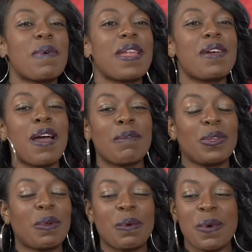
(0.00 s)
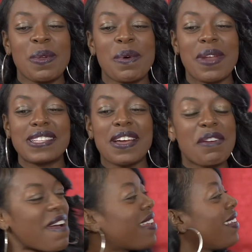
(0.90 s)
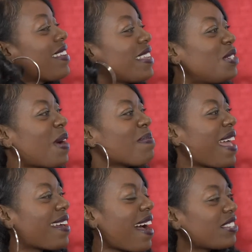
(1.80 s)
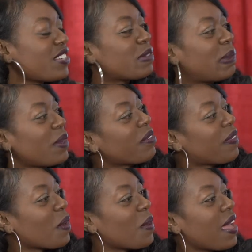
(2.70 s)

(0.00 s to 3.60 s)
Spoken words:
but you know going on. I turned around and looked at you. I'm like, gosh, she's beautiful.